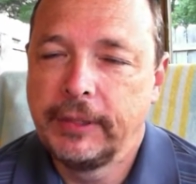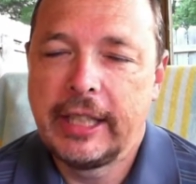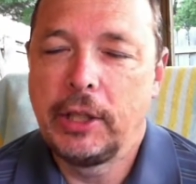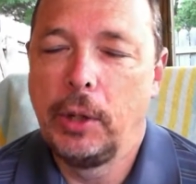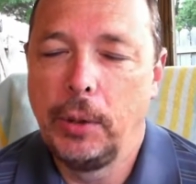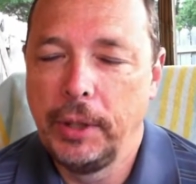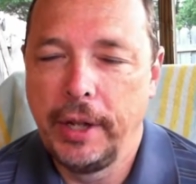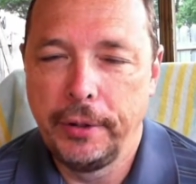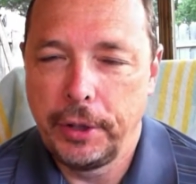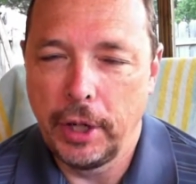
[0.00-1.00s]
That's a whole
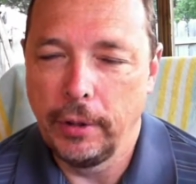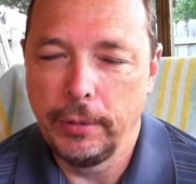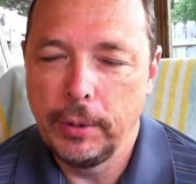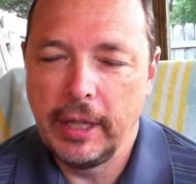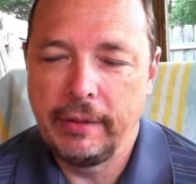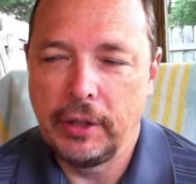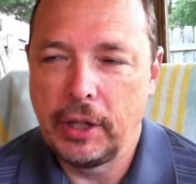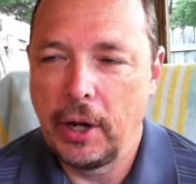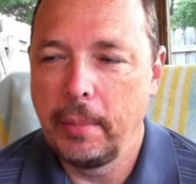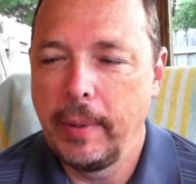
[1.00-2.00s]
nother show. We'll have
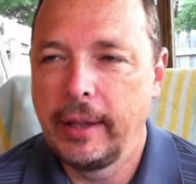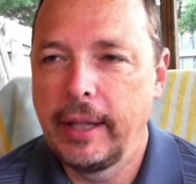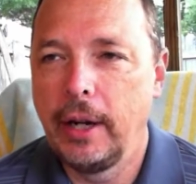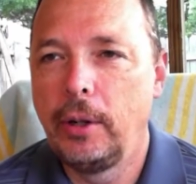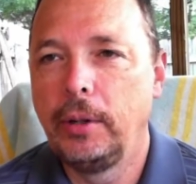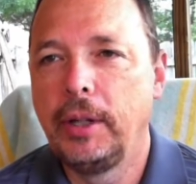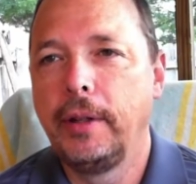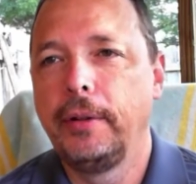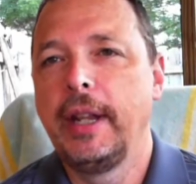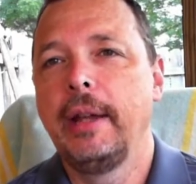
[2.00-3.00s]
to talk about that a whole
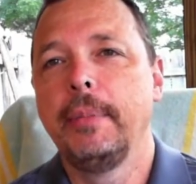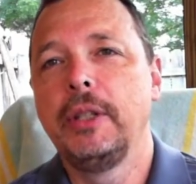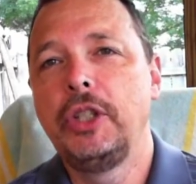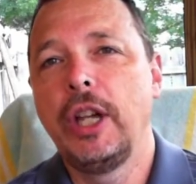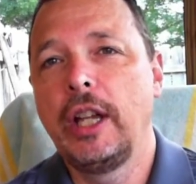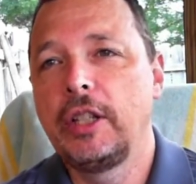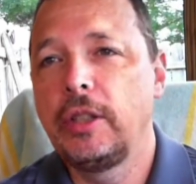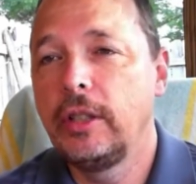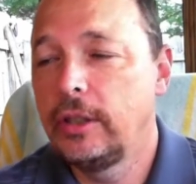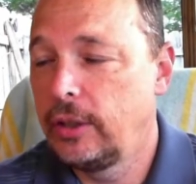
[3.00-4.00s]
nother day. But
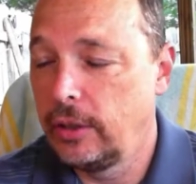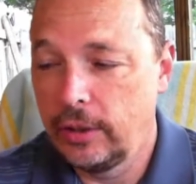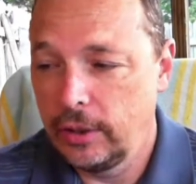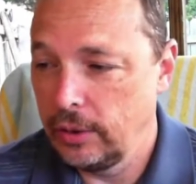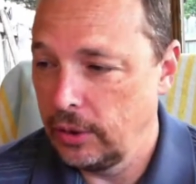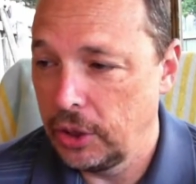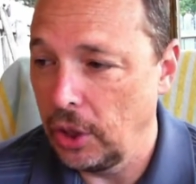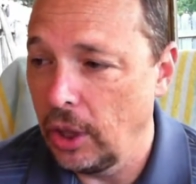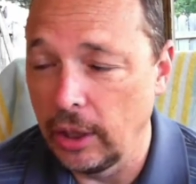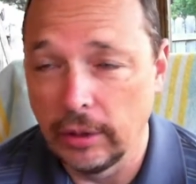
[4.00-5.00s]
just
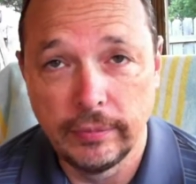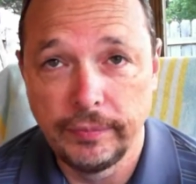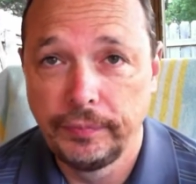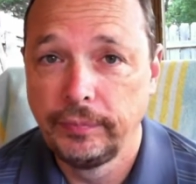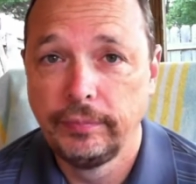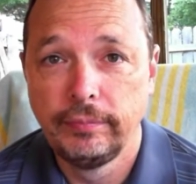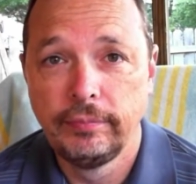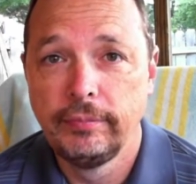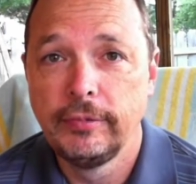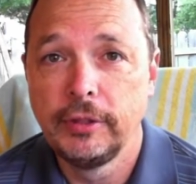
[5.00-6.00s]
start,
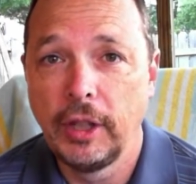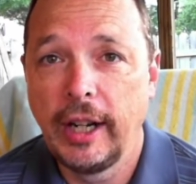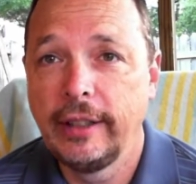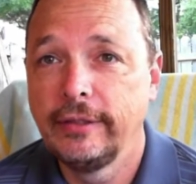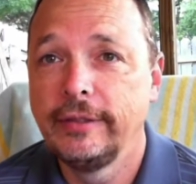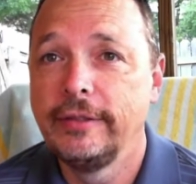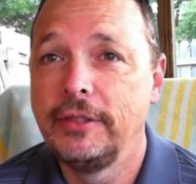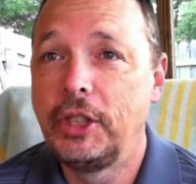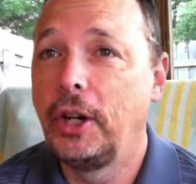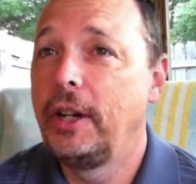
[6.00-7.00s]
right?
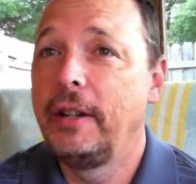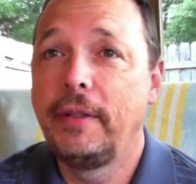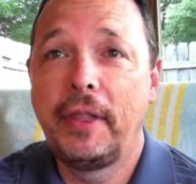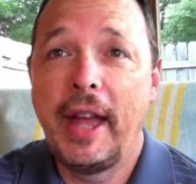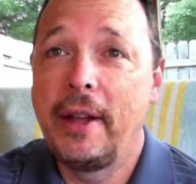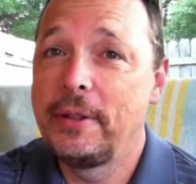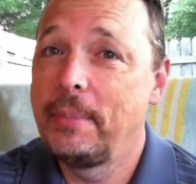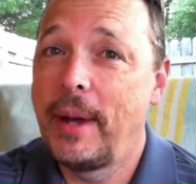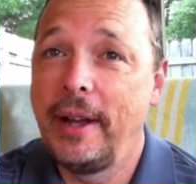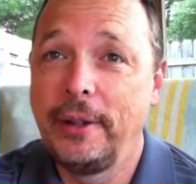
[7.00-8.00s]
Journey of
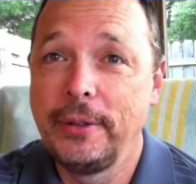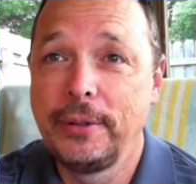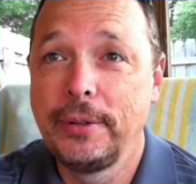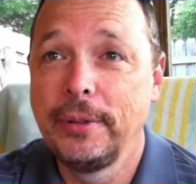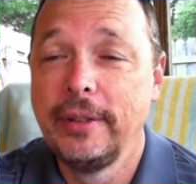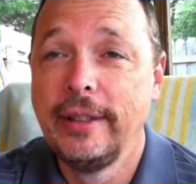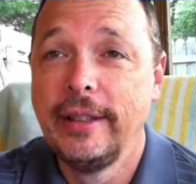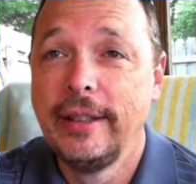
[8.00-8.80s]
1,000 miles.